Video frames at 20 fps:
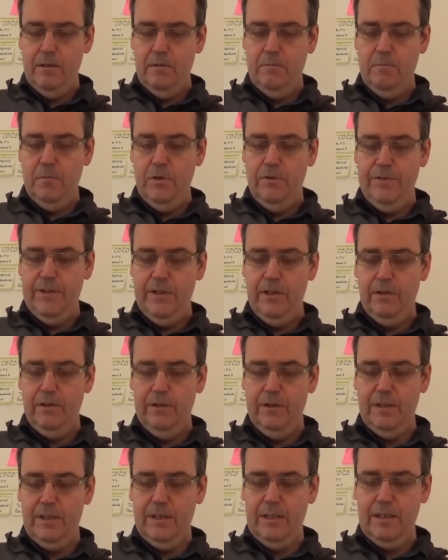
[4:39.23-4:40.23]
Moving
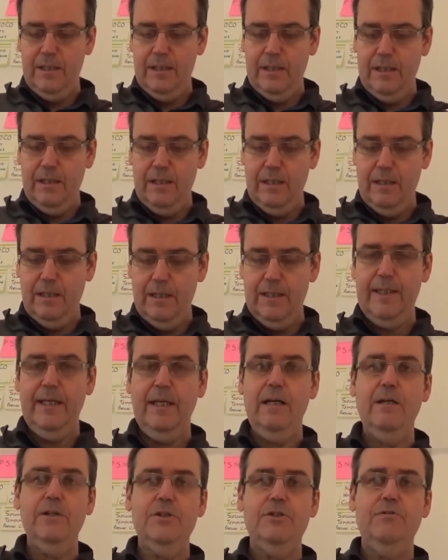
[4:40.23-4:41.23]
on, I
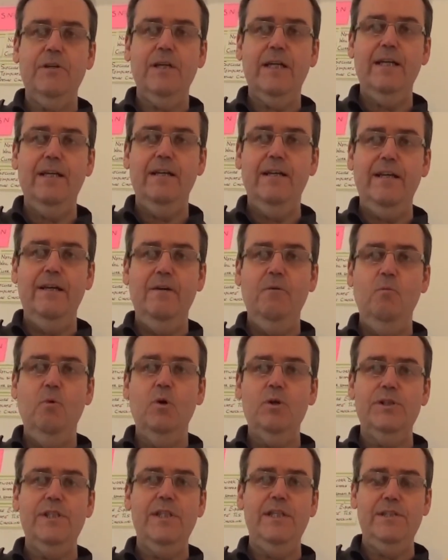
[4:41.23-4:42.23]
get asked regularly,
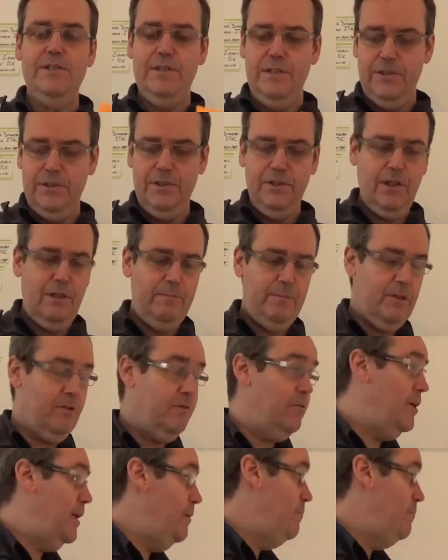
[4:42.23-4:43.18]
what is cybercrime?